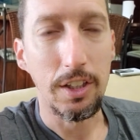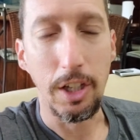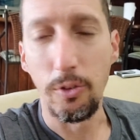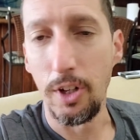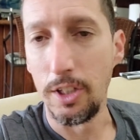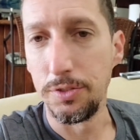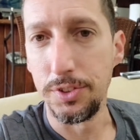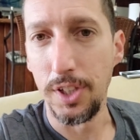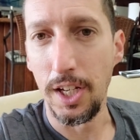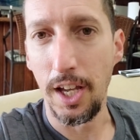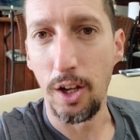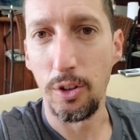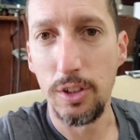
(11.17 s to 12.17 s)
getting ready to
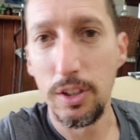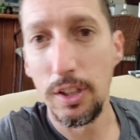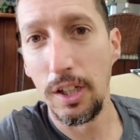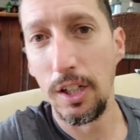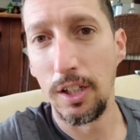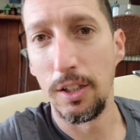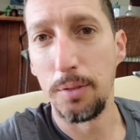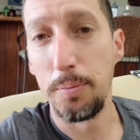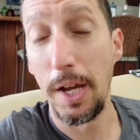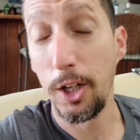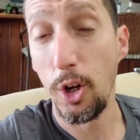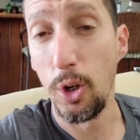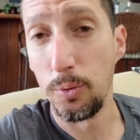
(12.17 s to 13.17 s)
fly out
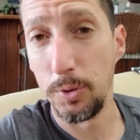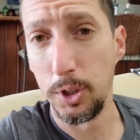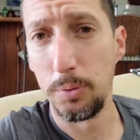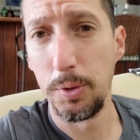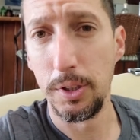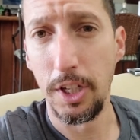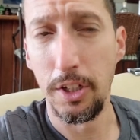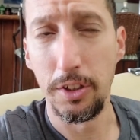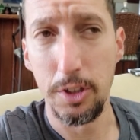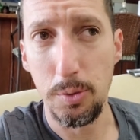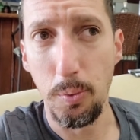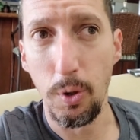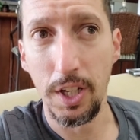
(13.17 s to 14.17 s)
back home a little bit later
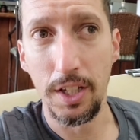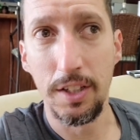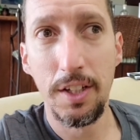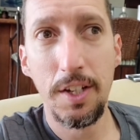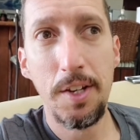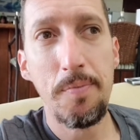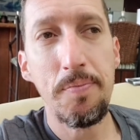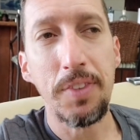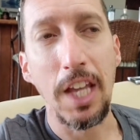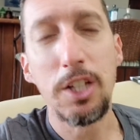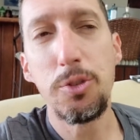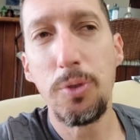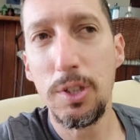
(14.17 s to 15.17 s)
this morning.
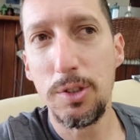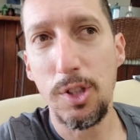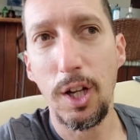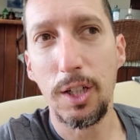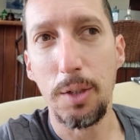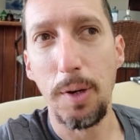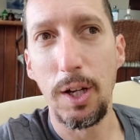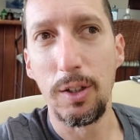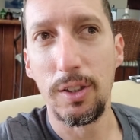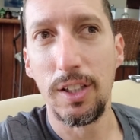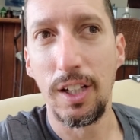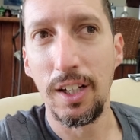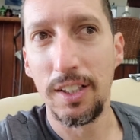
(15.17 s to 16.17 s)
I just wanted to talk
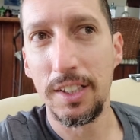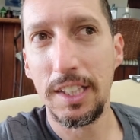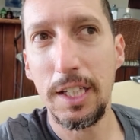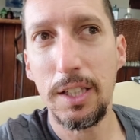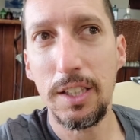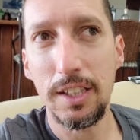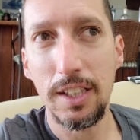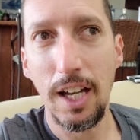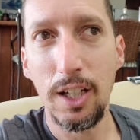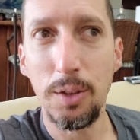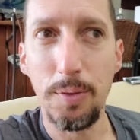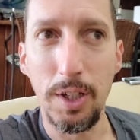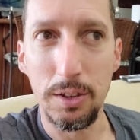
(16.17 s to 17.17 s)
about a key
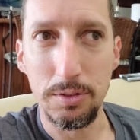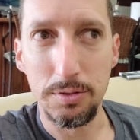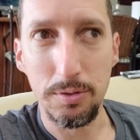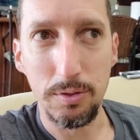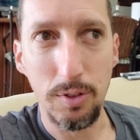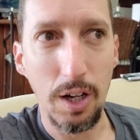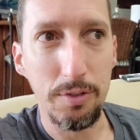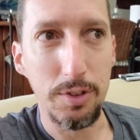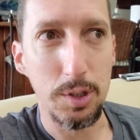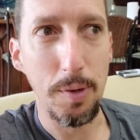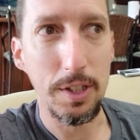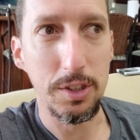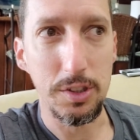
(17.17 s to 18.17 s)
element of
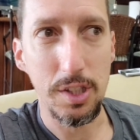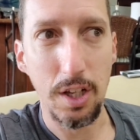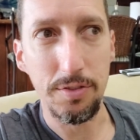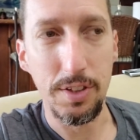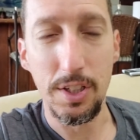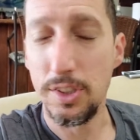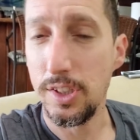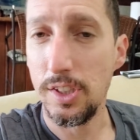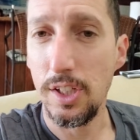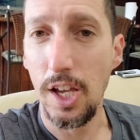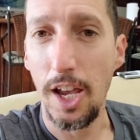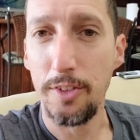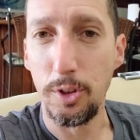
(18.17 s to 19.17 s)
Rafa's mental
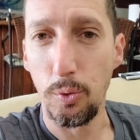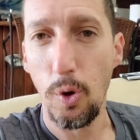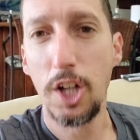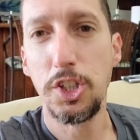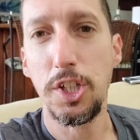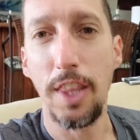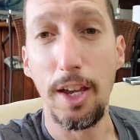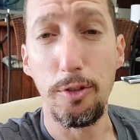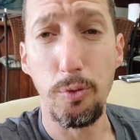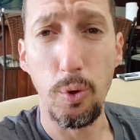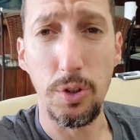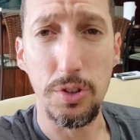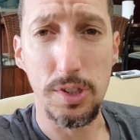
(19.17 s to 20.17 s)
toughness after watching that
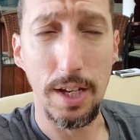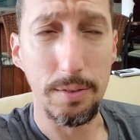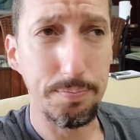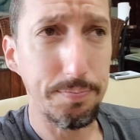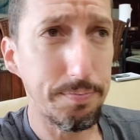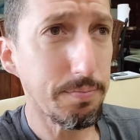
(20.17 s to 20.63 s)
fourth set.